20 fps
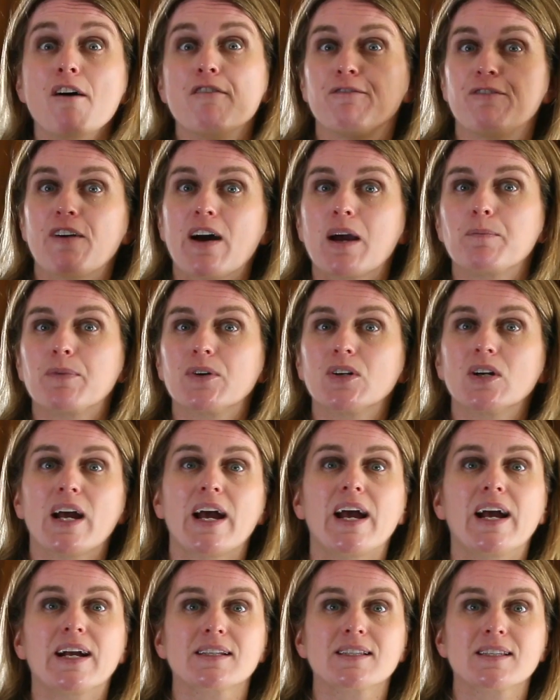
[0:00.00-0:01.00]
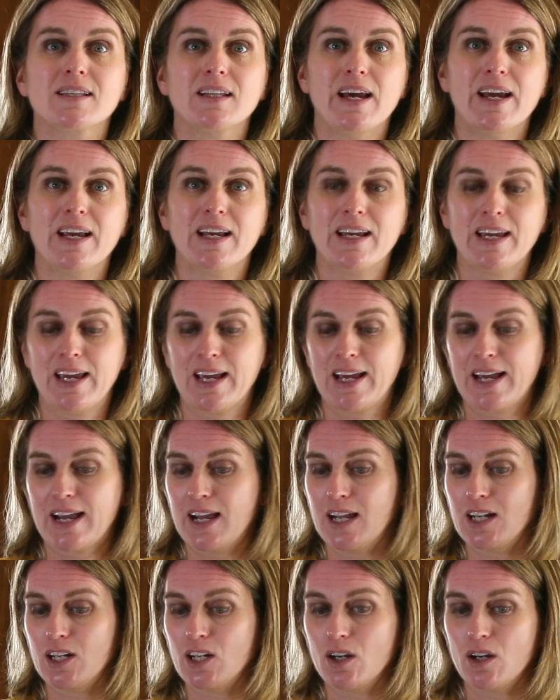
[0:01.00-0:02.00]
Fiber acts like a
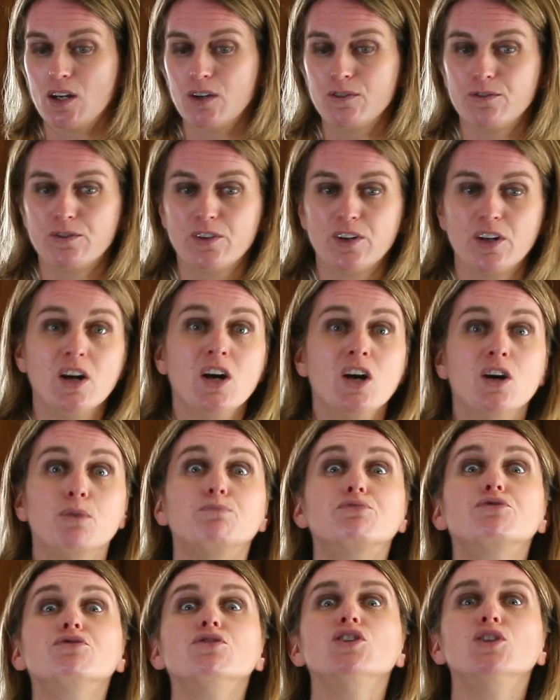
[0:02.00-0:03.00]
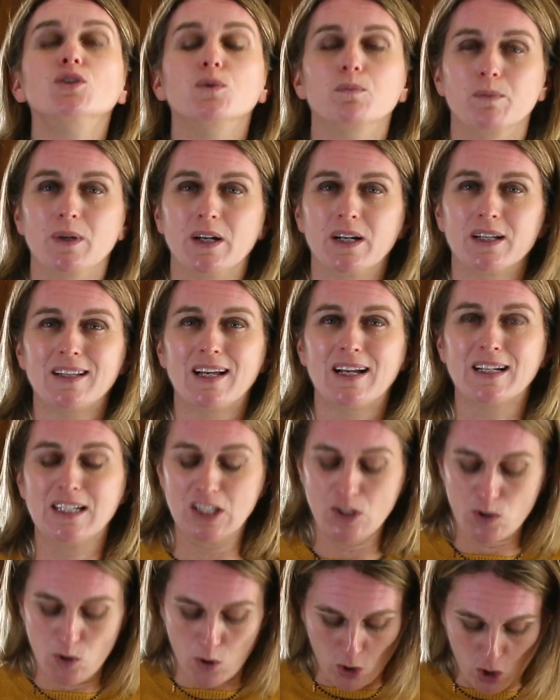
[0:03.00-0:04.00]
kind of broom that,
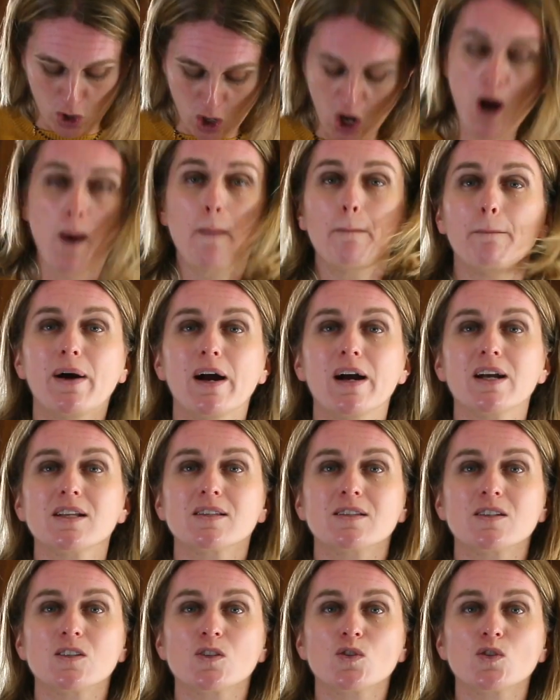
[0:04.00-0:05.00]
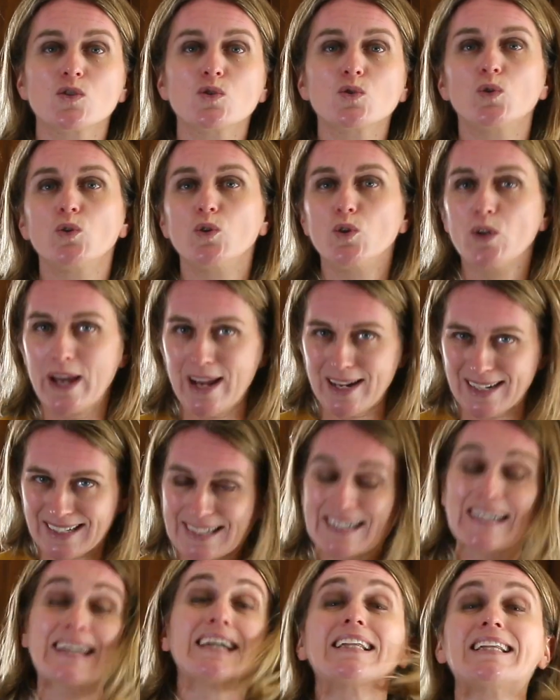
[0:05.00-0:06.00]
compacts the stool and
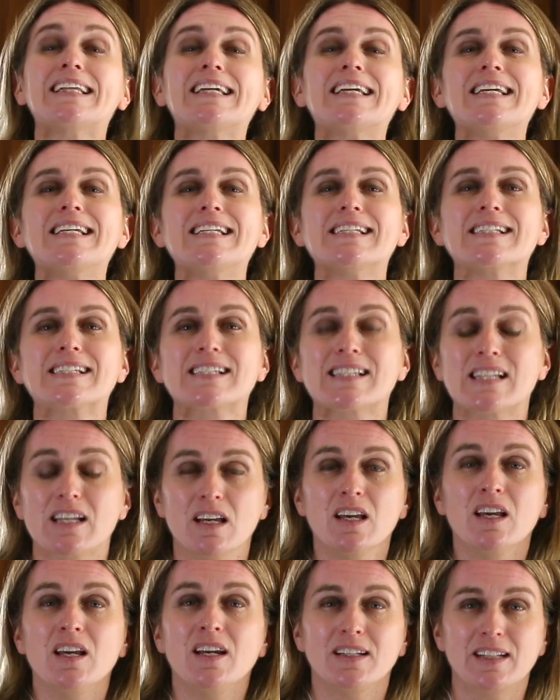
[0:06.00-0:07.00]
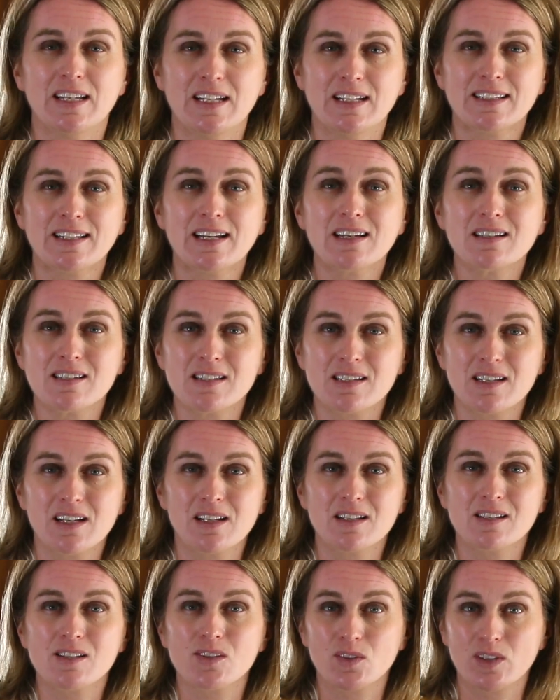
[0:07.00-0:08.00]
cleans the
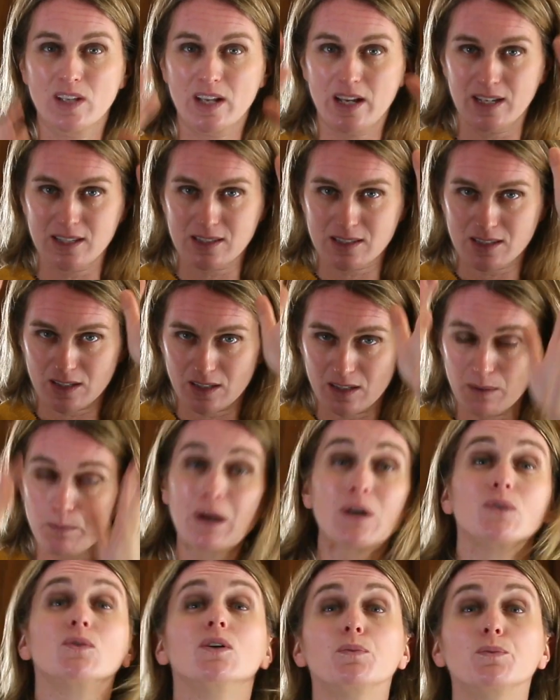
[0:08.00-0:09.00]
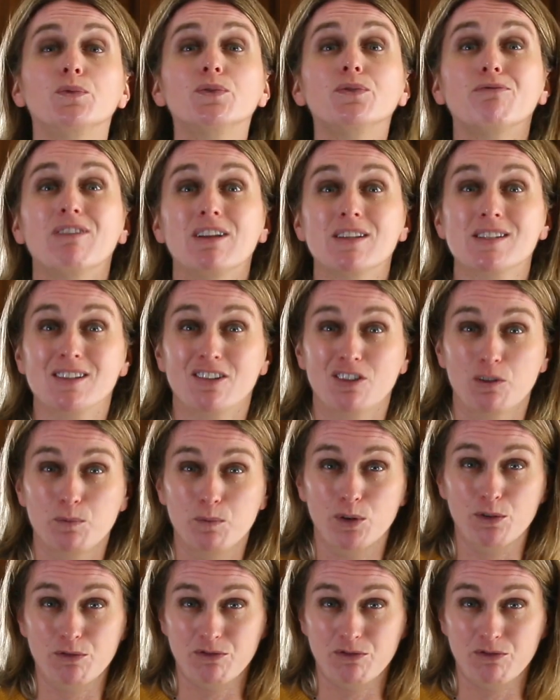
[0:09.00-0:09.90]
intestines so that the bowel movements are more